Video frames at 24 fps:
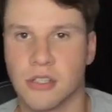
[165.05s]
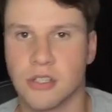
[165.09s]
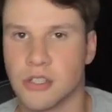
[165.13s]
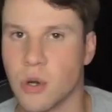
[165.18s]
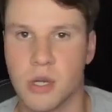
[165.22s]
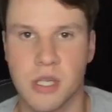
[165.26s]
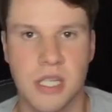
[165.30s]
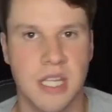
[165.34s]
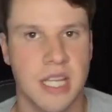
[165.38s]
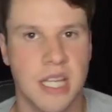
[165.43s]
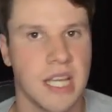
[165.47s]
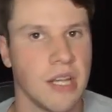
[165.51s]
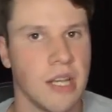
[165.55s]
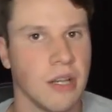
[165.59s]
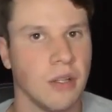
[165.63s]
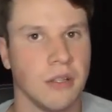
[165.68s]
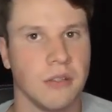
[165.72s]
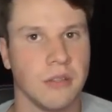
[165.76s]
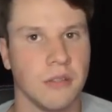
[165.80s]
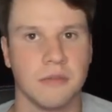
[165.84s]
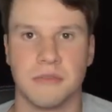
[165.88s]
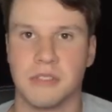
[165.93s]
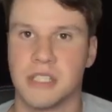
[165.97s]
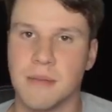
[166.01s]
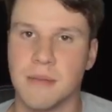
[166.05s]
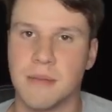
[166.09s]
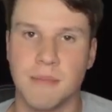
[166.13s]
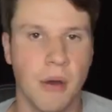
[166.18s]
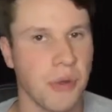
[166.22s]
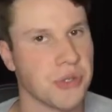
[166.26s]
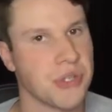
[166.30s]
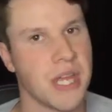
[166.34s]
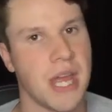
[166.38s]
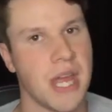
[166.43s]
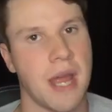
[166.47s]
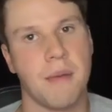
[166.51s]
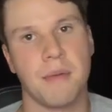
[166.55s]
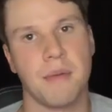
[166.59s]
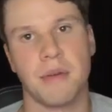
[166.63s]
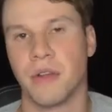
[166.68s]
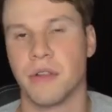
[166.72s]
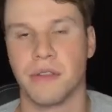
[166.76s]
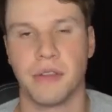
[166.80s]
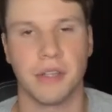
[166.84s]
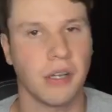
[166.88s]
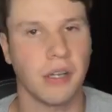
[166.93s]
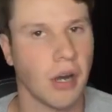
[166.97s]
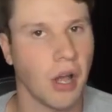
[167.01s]
George Kittle, Deebo
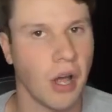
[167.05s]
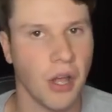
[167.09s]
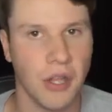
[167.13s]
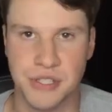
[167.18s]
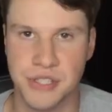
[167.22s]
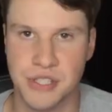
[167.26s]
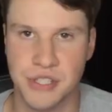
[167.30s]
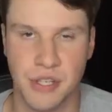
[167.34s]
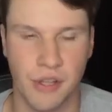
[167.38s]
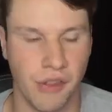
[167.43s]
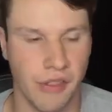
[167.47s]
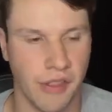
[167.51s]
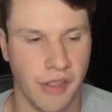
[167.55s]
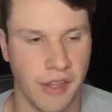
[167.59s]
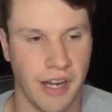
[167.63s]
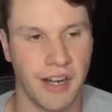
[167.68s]
Samuel, they're all still